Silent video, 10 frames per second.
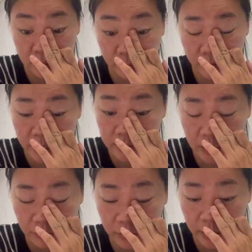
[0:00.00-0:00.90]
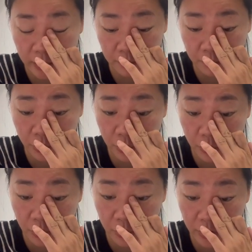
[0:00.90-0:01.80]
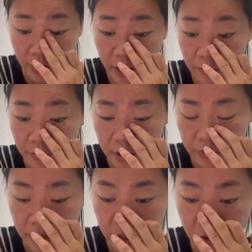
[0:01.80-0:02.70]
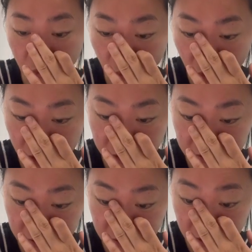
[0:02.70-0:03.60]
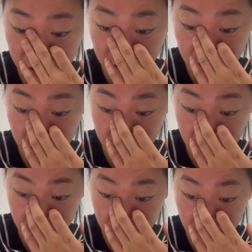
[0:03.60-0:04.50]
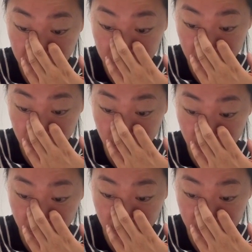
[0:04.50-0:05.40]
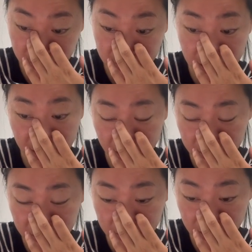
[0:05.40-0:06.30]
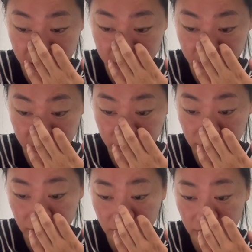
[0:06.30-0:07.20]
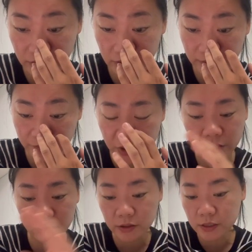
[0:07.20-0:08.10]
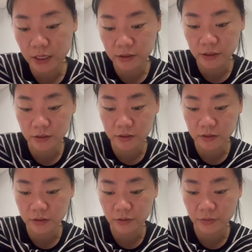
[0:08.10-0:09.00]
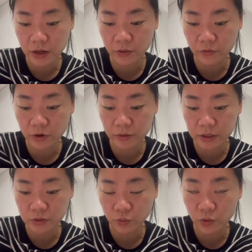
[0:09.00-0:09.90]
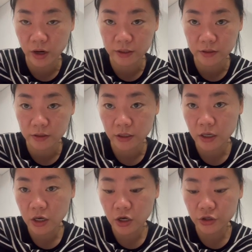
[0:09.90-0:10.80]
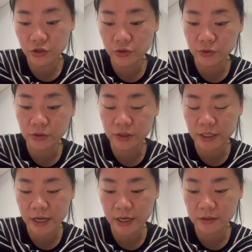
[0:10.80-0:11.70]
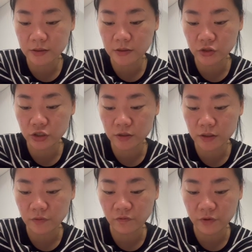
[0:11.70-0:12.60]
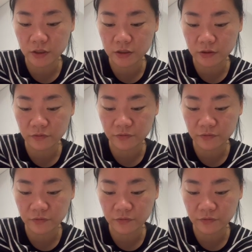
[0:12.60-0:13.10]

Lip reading: Put an example like Paul and Mary want to dance together. So in this sentence, the main verb is want. To dance is just the infinitive.